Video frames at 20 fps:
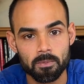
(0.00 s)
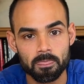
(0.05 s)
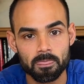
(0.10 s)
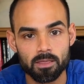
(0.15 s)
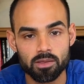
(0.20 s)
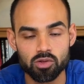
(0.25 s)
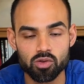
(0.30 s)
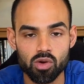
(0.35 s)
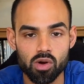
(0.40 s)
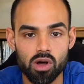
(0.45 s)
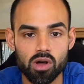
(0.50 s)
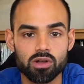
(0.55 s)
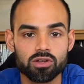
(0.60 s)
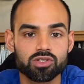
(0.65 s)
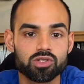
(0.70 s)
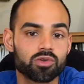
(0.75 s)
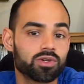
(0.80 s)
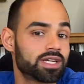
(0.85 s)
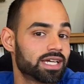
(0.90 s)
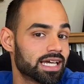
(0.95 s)
You
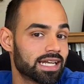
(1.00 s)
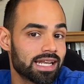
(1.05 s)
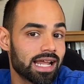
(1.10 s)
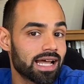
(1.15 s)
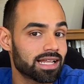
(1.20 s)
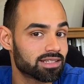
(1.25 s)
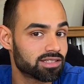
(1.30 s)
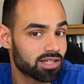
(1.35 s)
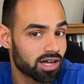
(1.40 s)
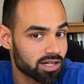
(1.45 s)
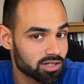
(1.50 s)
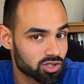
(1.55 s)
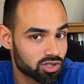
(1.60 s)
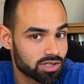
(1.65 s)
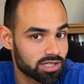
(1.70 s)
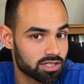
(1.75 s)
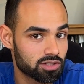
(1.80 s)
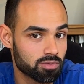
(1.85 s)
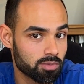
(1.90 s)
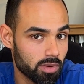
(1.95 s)
also cannot touch
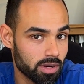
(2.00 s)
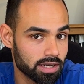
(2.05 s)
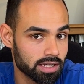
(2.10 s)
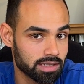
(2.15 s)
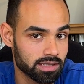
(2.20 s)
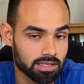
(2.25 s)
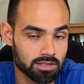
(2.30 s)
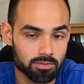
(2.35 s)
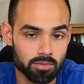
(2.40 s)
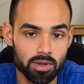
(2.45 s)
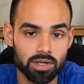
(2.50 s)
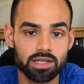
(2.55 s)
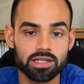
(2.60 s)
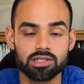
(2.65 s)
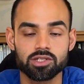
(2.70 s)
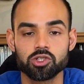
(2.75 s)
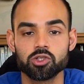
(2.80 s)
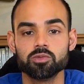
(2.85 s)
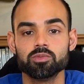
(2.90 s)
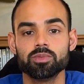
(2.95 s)
this money. This money
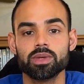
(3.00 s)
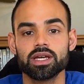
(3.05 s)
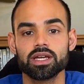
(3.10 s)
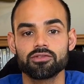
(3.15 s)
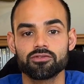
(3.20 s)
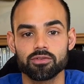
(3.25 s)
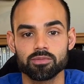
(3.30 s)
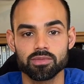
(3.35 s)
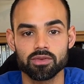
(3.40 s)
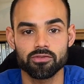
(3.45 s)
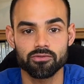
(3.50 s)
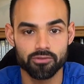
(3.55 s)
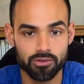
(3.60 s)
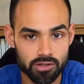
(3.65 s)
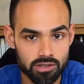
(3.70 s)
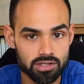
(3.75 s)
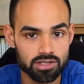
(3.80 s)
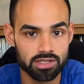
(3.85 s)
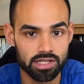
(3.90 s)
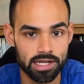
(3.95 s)
that you make from the
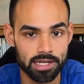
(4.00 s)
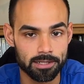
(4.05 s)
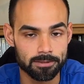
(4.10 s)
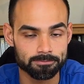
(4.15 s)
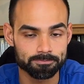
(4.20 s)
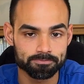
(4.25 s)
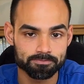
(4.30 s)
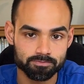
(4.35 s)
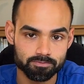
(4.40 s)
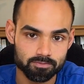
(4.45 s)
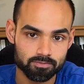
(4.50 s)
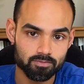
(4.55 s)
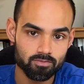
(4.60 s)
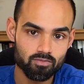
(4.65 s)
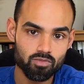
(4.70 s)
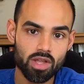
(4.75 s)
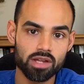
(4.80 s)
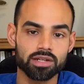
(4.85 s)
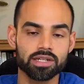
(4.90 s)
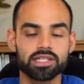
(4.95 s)
first sale
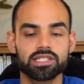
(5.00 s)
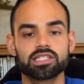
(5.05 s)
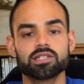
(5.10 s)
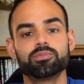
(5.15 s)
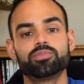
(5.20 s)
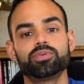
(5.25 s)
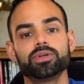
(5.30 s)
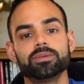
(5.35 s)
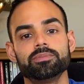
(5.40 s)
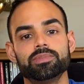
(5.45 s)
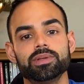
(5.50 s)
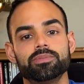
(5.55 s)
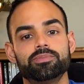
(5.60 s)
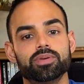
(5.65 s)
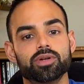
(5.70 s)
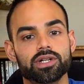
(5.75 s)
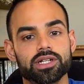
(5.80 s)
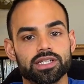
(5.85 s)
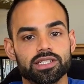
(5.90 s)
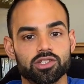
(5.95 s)
needs to be
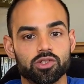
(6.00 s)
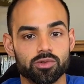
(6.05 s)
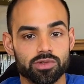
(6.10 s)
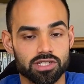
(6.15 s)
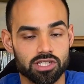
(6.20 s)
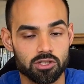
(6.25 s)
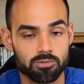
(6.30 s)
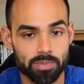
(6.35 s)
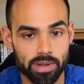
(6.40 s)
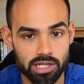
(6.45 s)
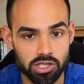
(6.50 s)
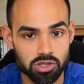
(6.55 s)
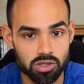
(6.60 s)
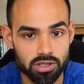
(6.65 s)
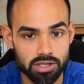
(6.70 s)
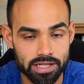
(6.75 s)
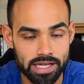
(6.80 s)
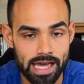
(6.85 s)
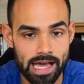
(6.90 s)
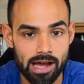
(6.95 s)
put into a special
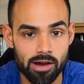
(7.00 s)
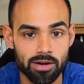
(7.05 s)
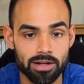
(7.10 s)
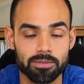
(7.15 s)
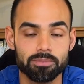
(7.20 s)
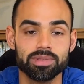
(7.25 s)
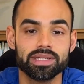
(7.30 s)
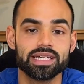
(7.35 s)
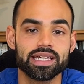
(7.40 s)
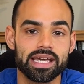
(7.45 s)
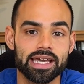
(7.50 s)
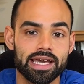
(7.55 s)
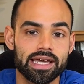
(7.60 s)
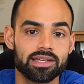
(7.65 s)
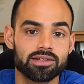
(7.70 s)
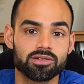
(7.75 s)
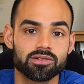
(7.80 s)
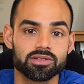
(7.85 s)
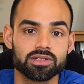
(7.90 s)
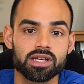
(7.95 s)
account and be
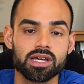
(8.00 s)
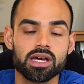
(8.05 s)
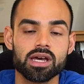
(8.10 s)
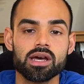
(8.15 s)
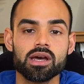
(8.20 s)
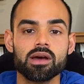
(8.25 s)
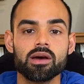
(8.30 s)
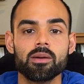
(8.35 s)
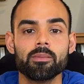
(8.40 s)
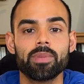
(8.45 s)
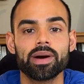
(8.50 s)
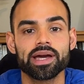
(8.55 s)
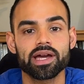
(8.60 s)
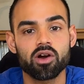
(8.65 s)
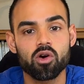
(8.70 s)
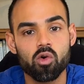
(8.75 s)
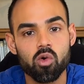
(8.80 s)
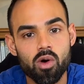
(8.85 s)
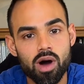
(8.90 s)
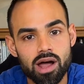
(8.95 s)
handled by a
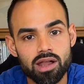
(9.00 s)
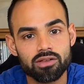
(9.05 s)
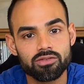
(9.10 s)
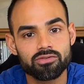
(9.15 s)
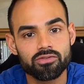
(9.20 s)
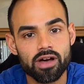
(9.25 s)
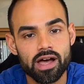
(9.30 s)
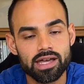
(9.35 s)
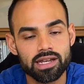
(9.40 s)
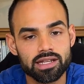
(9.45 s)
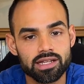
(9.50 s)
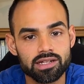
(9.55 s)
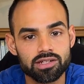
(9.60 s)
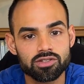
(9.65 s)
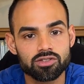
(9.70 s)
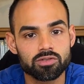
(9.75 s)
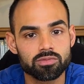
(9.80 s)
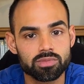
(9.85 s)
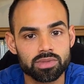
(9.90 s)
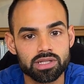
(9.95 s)
qualified
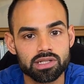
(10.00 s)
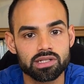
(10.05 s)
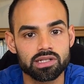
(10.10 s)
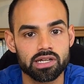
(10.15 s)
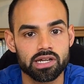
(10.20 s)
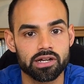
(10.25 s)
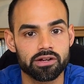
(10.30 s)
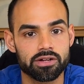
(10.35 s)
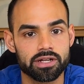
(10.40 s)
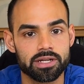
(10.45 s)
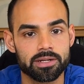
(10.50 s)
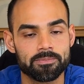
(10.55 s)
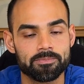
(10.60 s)
intermediary.